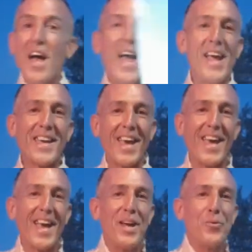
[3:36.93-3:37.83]

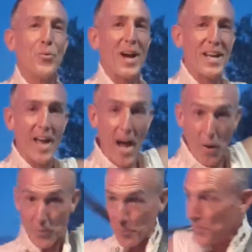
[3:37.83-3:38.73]
AKA right
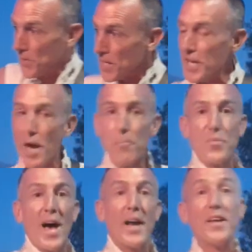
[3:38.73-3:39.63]
now. Yep,
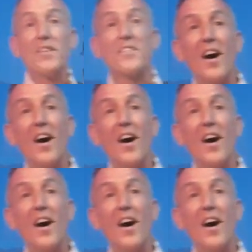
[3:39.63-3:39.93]
that is